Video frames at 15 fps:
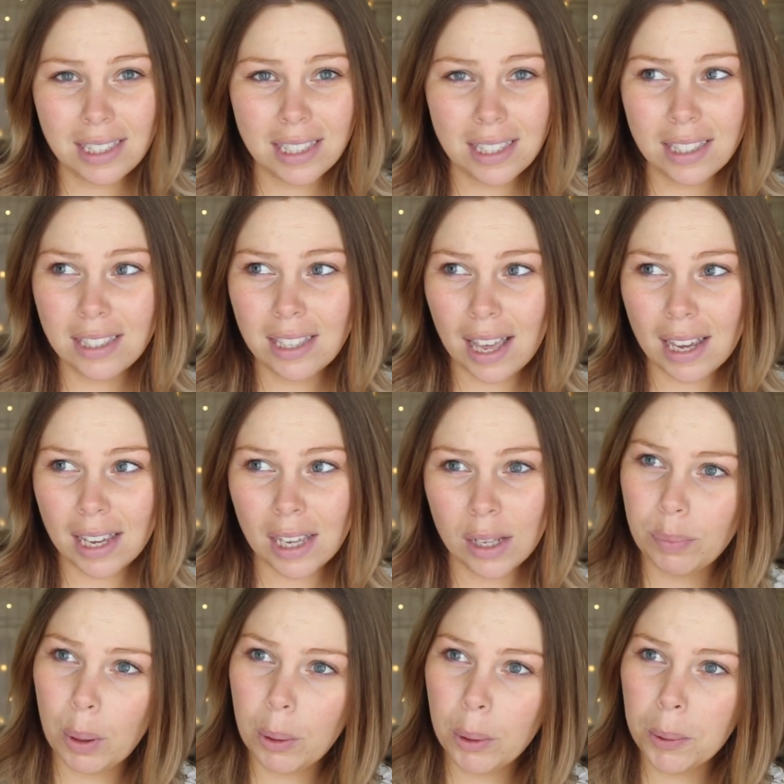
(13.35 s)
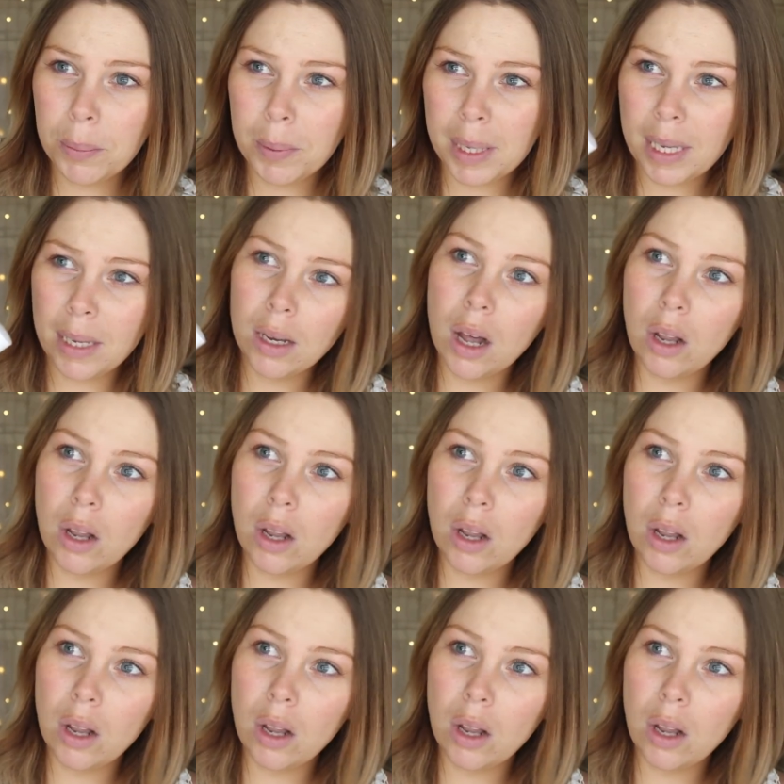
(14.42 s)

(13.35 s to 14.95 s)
this is like probably